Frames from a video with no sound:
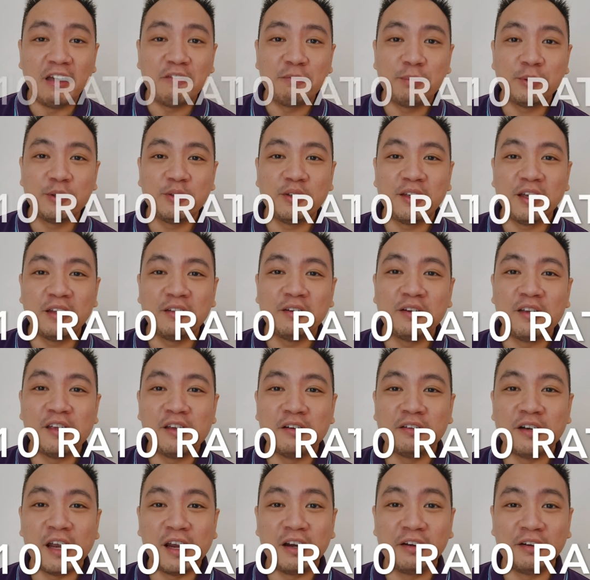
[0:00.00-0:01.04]
I've put together
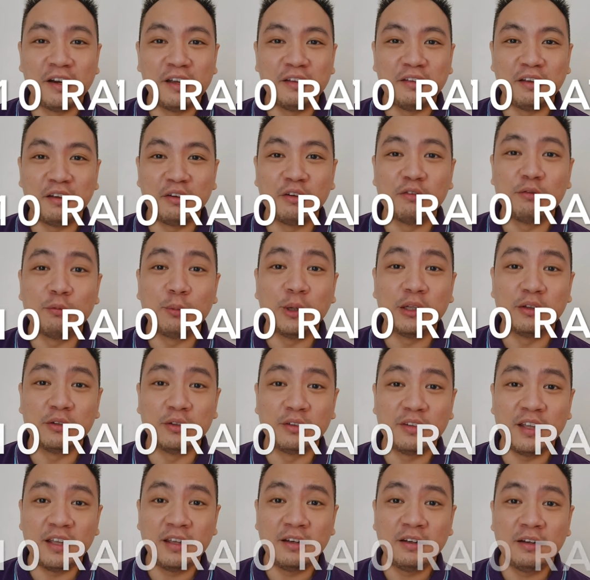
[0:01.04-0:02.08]
here a rating of 1
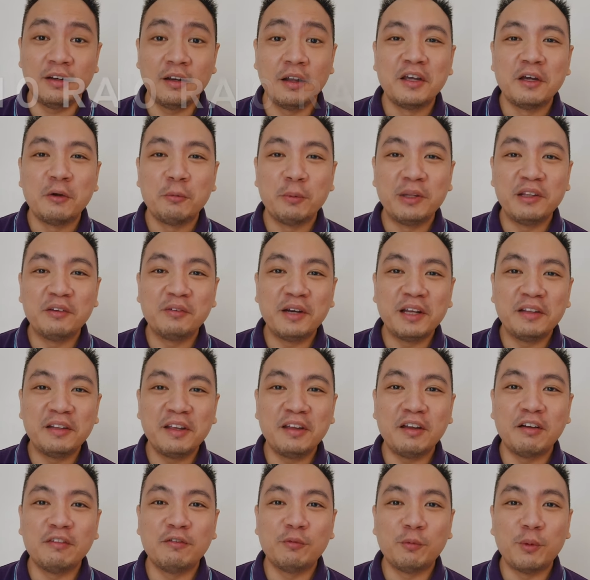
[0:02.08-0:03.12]
to 10. With a
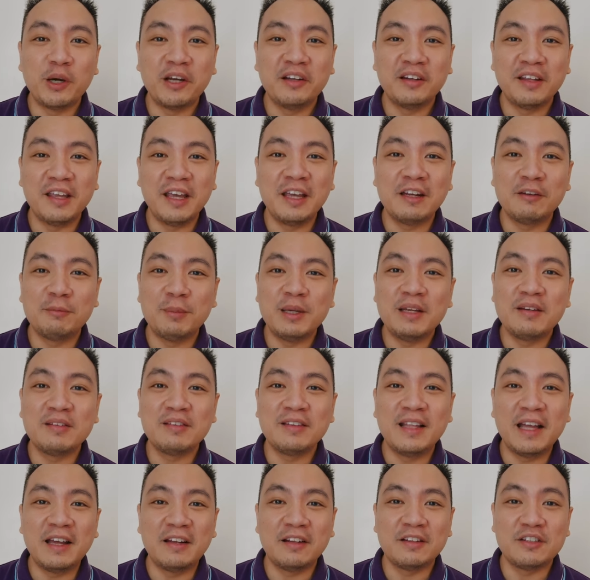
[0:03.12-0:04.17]
rating of 1, it
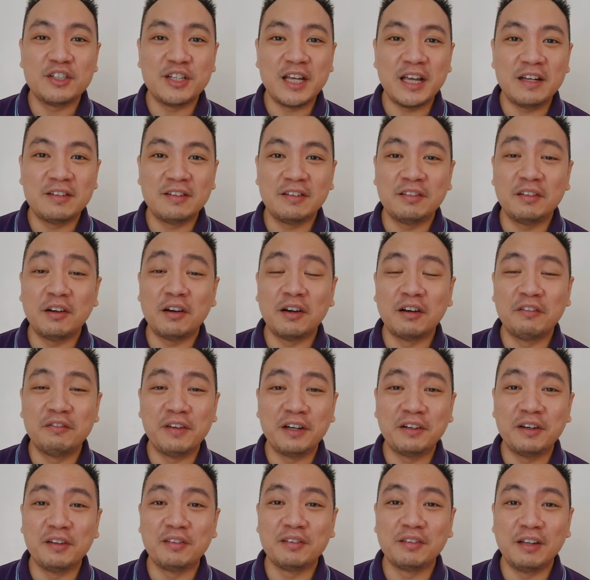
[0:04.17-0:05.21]
means that chances are
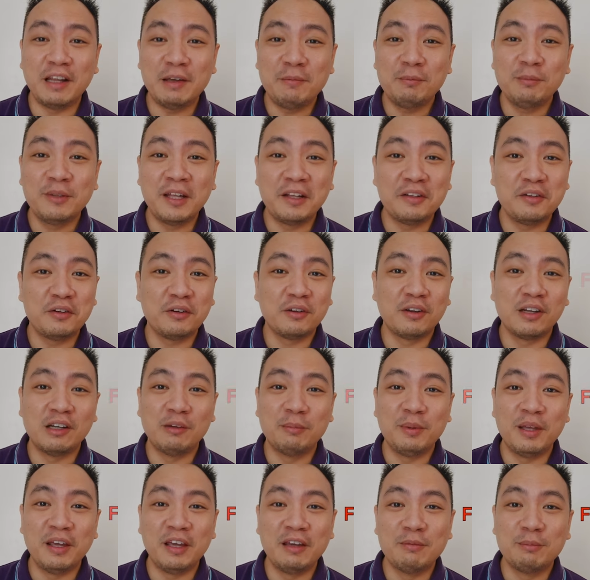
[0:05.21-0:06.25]
very slim that you're going
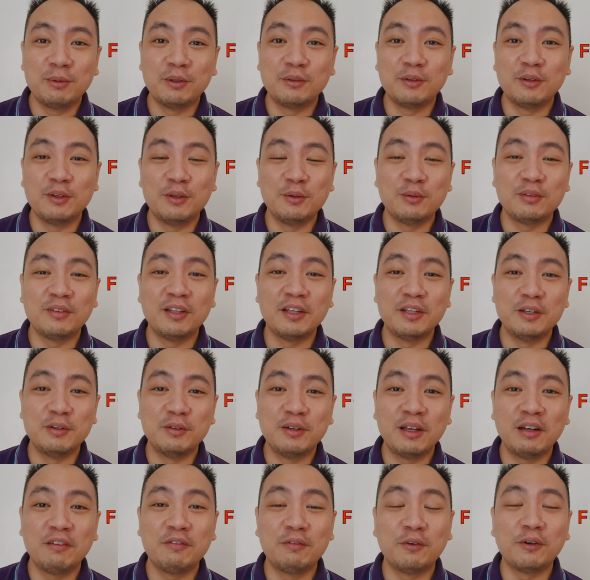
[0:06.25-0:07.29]
to be able to use the
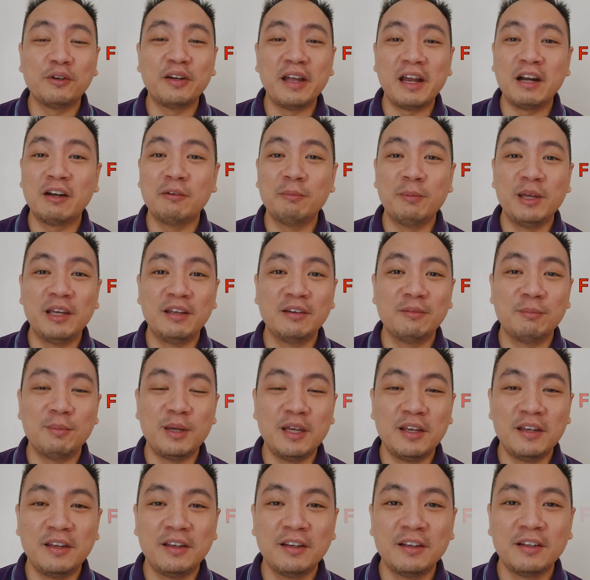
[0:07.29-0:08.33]
unit for
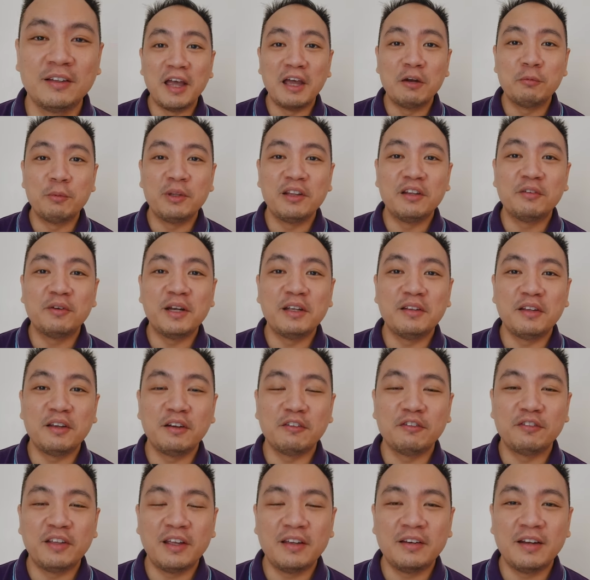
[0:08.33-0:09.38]
Airbnb. And with the
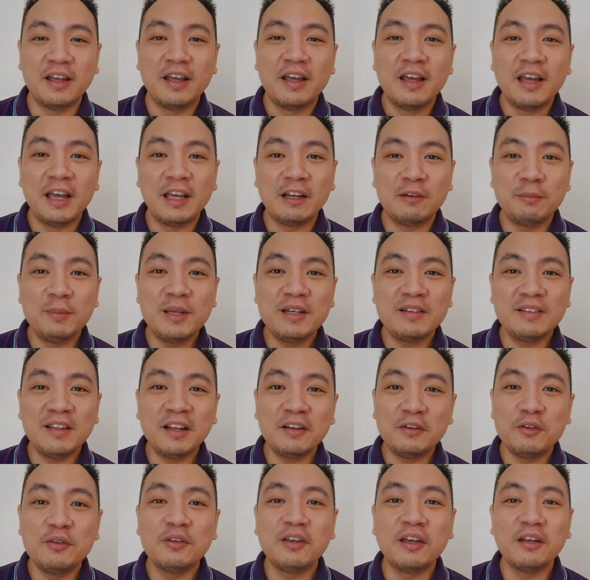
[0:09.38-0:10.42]
rating of 10, it means
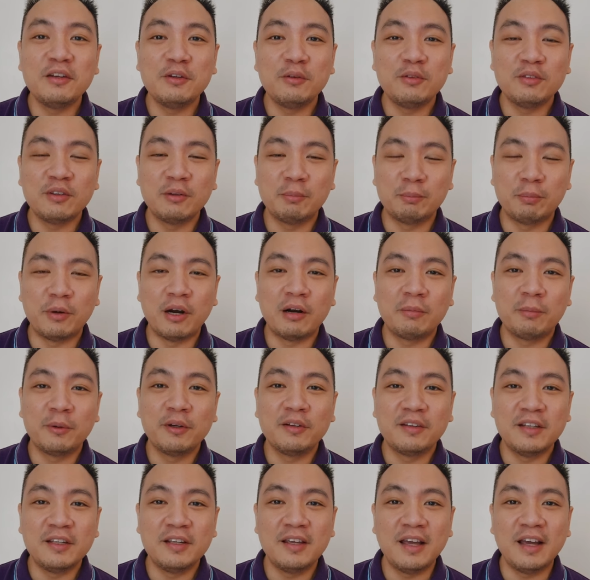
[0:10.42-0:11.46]
that you can use the
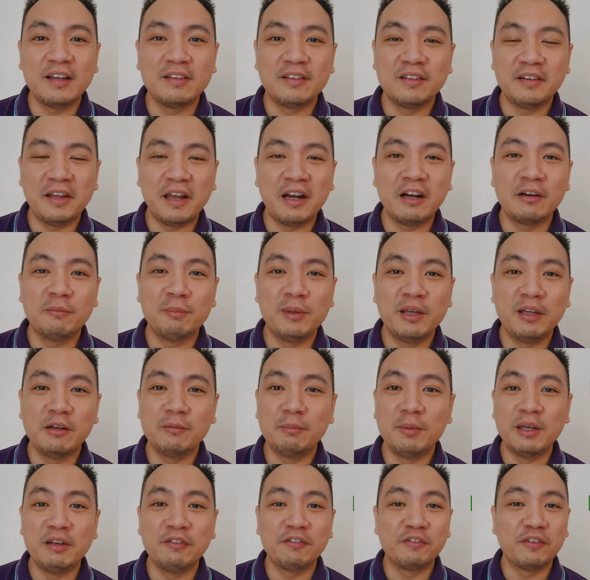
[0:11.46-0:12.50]
property as an
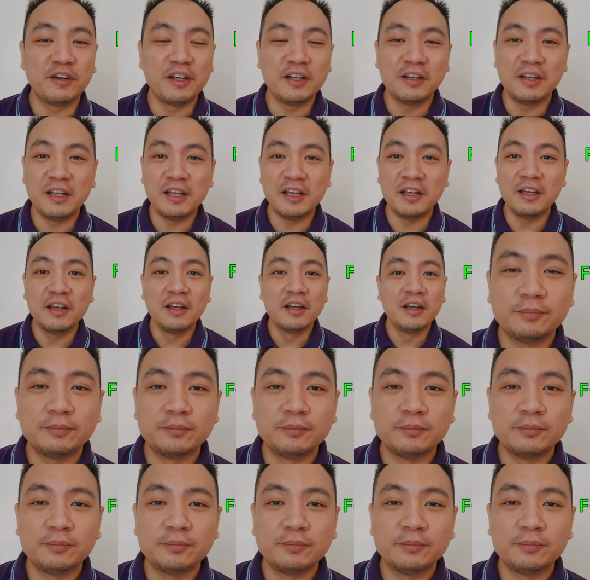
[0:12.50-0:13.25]
Airbnb freely.